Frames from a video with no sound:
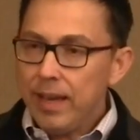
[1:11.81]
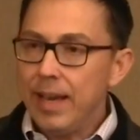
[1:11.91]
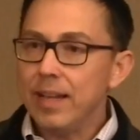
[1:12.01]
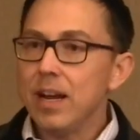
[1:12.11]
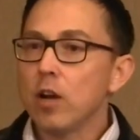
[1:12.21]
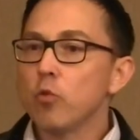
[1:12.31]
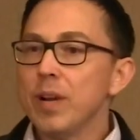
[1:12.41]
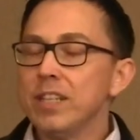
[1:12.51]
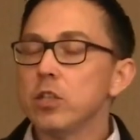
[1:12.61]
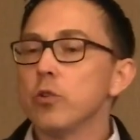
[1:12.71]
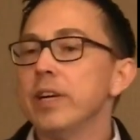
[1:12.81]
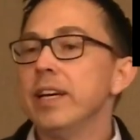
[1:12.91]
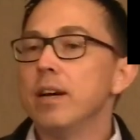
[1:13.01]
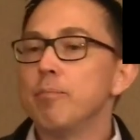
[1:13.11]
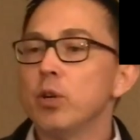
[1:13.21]
And a great
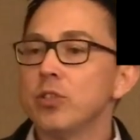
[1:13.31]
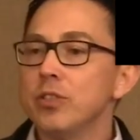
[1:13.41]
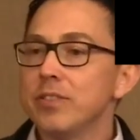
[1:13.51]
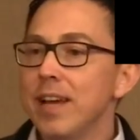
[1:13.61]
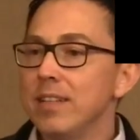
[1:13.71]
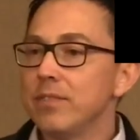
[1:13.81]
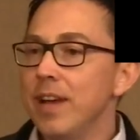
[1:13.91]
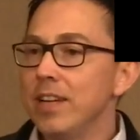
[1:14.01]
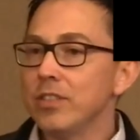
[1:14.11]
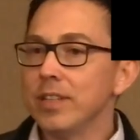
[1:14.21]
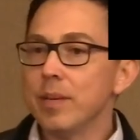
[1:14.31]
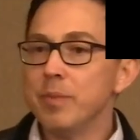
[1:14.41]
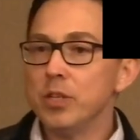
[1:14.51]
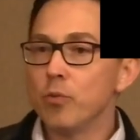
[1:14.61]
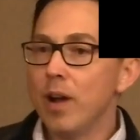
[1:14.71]
degree of personal satisfaction
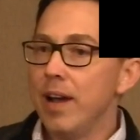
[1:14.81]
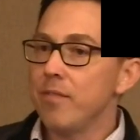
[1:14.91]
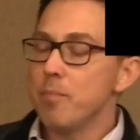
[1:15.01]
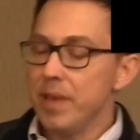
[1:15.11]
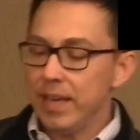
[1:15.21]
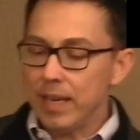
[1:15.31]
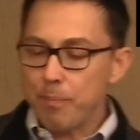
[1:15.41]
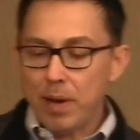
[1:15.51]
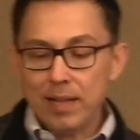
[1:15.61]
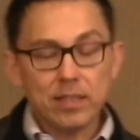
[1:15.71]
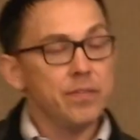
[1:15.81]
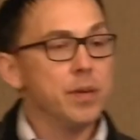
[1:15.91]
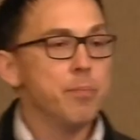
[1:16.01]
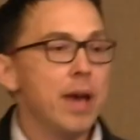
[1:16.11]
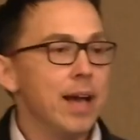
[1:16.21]
can be derived from making a
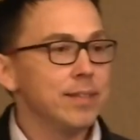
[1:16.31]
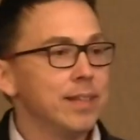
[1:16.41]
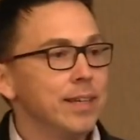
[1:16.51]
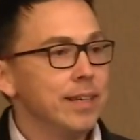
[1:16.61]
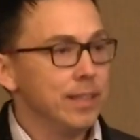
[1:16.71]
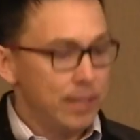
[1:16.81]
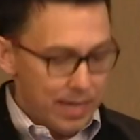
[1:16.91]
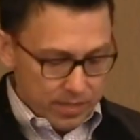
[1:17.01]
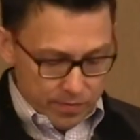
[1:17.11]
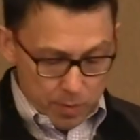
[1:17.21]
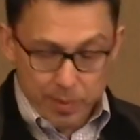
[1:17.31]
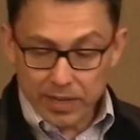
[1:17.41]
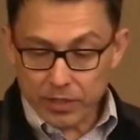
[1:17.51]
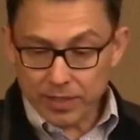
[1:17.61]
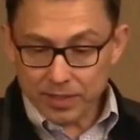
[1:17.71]
positive impact in the lives of our
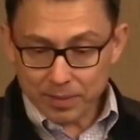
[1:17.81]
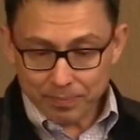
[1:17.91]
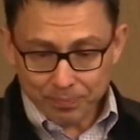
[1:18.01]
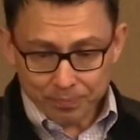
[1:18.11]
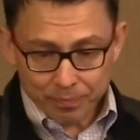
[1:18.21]
patients.